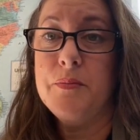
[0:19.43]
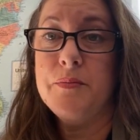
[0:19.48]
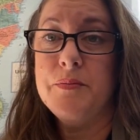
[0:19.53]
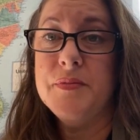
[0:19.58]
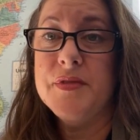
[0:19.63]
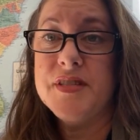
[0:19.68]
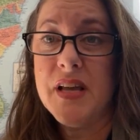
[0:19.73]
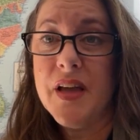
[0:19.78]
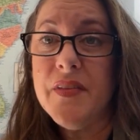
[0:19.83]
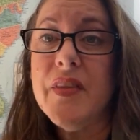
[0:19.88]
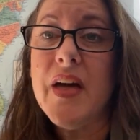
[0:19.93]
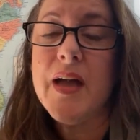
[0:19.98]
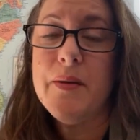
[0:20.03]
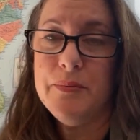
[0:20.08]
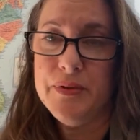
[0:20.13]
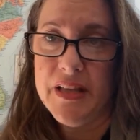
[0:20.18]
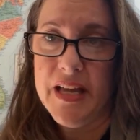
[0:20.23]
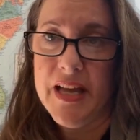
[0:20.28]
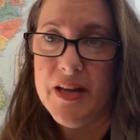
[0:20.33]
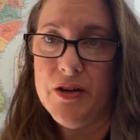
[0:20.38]
Sonlight
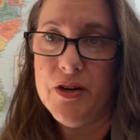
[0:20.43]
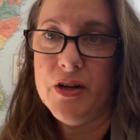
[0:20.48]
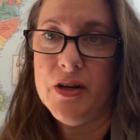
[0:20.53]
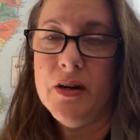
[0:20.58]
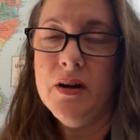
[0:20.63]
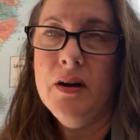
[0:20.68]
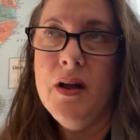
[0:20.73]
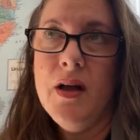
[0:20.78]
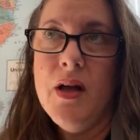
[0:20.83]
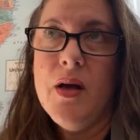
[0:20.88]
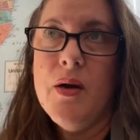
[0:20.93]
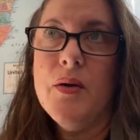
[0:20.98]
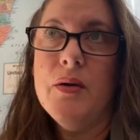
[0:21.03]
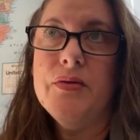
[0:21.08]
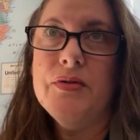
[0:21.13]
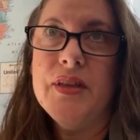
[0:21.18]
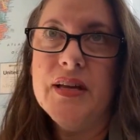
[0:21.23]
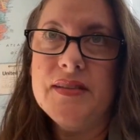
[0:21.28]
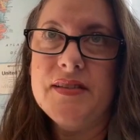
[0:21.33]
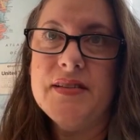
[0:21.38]
planner
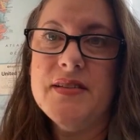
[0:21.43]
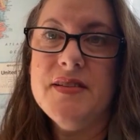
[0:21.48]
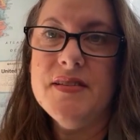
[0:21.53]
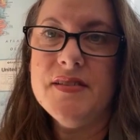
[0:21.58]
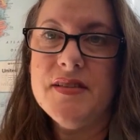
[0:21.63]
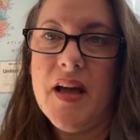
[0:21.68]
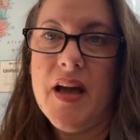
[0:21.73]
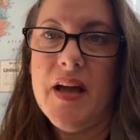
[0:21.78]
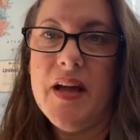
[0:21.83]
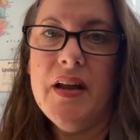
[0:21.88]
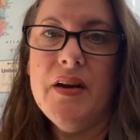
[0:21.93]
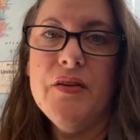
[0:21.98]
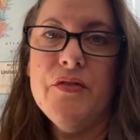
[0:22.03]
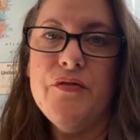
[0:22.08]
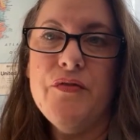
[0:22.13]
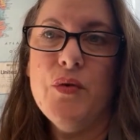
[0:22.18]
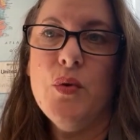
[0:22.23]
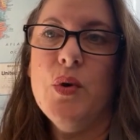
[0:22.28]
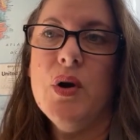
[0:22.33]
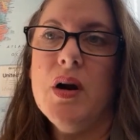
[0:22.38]
that's designed
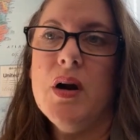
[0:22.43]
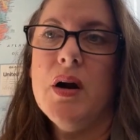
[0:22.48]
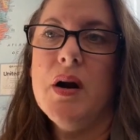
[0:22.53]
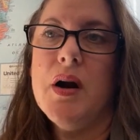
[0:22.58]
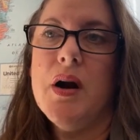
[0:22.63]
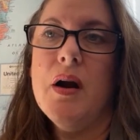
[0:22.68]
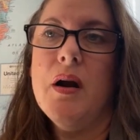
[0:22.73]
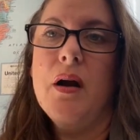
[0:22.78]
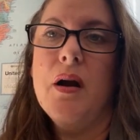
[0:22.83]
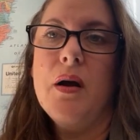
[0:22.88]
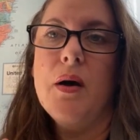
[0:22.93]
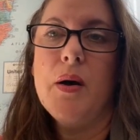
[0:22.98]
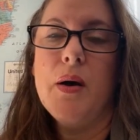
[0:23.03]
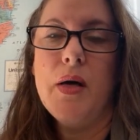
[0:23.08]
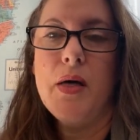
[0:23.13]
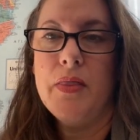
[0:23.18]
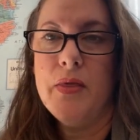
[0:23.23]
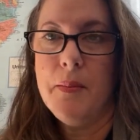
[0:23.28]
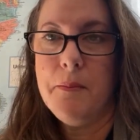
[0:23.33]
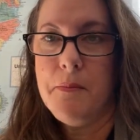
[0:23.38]
for
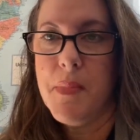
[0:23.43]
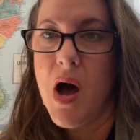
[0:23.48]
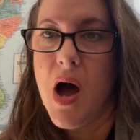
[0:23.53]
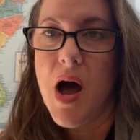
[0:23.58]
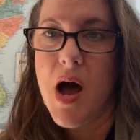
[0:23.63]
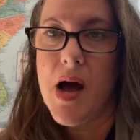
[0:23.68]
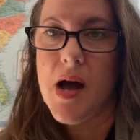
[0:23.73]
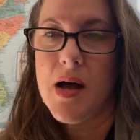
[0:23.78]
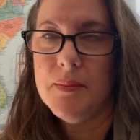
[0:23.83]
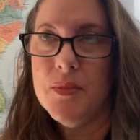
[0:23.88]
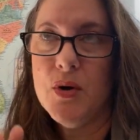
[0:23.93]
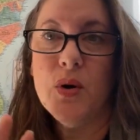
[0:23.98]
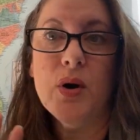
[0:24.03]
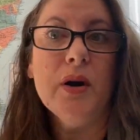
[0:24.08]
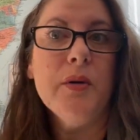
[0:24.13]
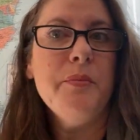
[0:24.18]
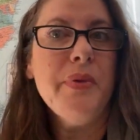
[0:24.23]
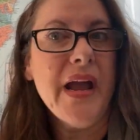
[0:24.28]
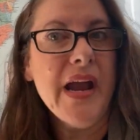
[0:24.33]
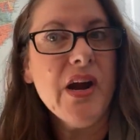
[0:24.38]
the mom or
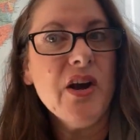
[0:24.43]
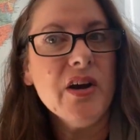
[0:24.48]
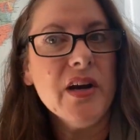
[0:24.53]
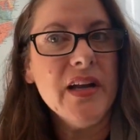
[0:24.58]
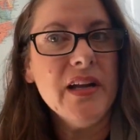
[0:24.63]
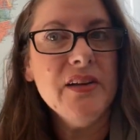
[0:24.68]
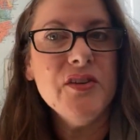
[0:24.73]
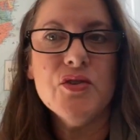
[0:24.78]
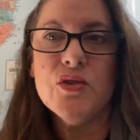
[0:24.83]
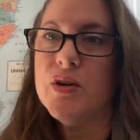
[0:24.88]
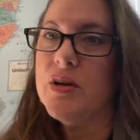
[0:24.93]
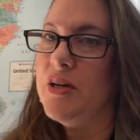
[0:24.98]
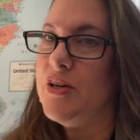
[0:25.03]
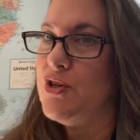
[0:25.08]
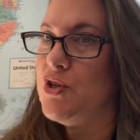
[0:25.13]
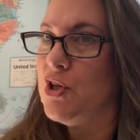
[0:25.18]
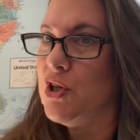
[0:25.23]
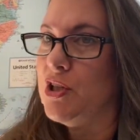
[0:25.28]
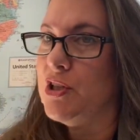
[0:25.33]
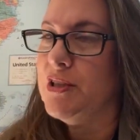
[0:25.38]
a parent or
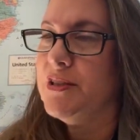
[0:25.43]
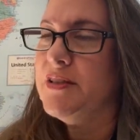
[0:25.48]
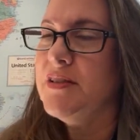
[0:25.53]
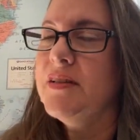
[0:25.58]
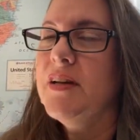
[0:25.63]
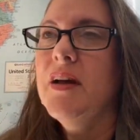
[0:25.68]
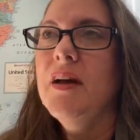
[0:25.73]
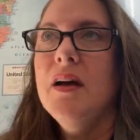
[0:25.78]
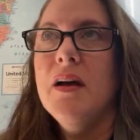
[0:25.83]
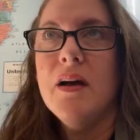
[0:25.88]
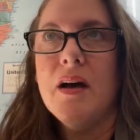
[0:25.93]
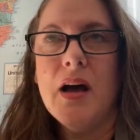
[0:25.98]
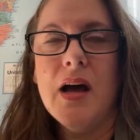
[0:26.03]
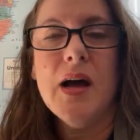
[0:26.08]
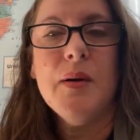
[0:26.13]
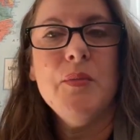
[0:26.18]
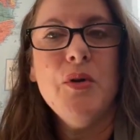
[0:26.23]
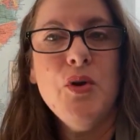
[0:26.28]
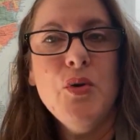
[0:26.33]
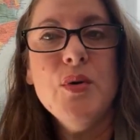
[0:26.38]
adult
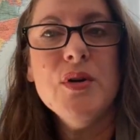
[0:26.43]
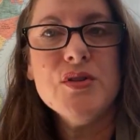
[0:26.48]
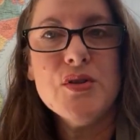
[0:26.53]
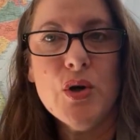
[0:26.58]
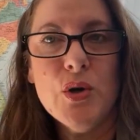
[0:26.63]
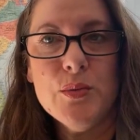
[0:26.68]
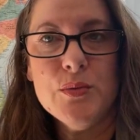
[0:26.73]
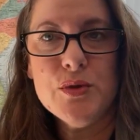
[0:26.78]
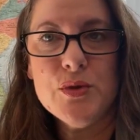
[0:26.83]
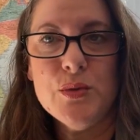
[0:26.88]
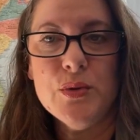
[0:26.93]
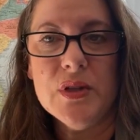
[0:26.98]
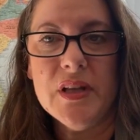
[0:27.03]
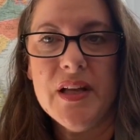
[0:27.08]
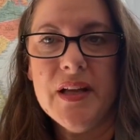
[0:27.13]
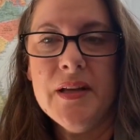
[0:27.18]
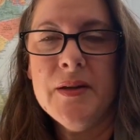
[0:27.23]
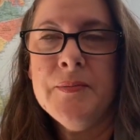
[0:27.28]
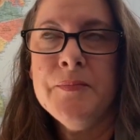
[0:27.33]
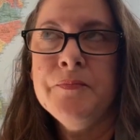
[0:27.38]
who is
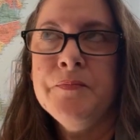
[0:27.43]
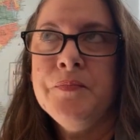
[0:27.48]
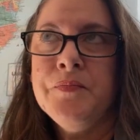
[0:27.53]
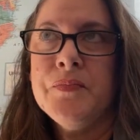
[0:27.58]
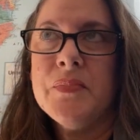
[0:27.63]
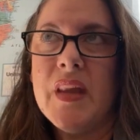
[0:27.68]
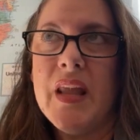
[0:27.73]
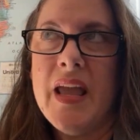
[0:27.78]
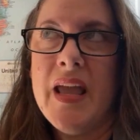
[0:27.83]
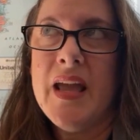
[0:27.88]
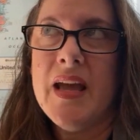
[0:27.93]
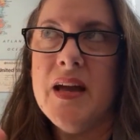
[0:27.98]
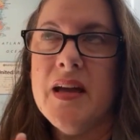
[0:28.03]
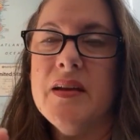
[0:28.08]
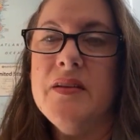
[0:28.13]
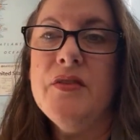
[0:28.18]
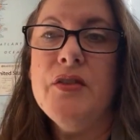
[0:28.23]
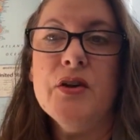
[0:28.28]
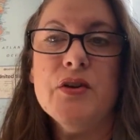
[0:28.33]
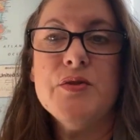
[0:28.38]
homeschooling,
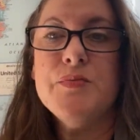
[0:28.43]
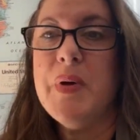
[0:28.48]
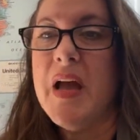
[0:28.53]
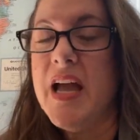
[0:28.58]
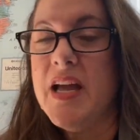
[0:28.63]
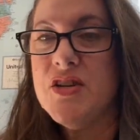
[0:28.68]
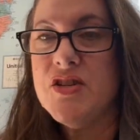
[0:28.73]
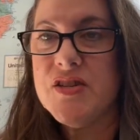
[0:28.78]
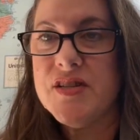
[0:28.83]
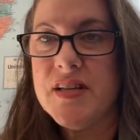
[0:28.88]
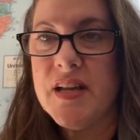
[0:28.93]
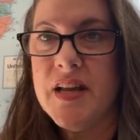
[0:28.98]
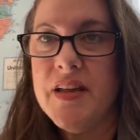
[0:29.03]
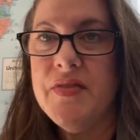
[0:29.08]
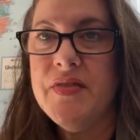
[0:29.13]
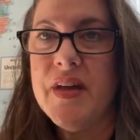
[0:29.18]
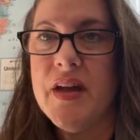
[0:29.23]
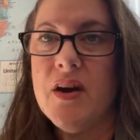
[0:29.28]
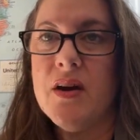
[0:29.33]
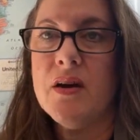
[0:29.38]
and there's pages
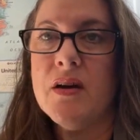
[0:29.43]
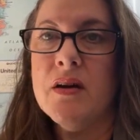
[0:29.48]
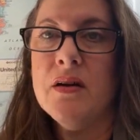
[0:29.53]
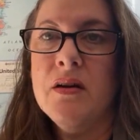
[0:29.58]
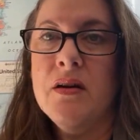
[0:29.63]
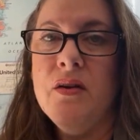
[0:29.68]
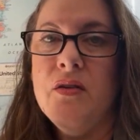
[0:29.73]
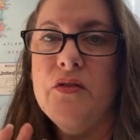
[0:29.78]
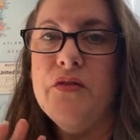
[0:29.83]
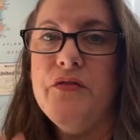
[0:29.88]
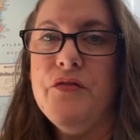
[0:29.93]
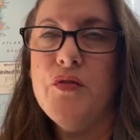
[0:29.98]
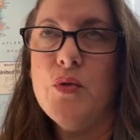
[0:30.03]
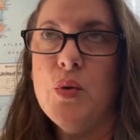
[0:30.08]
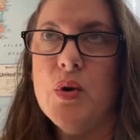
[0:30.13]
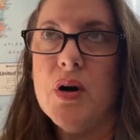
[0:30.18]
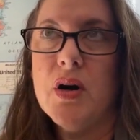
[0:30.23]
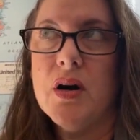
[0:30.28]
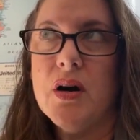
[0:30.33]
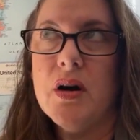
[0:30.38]
in there
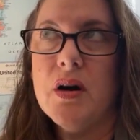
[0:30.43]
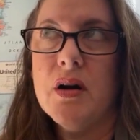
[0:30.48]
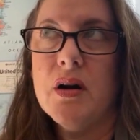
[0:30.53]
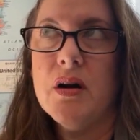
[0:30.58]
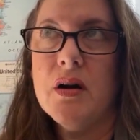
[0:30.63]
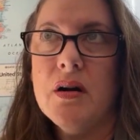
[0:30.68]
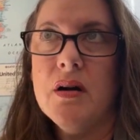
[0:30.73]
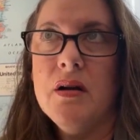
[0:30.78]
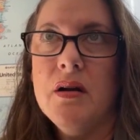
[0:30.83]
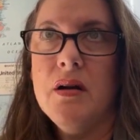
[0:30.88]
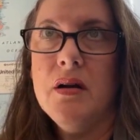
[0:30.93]
for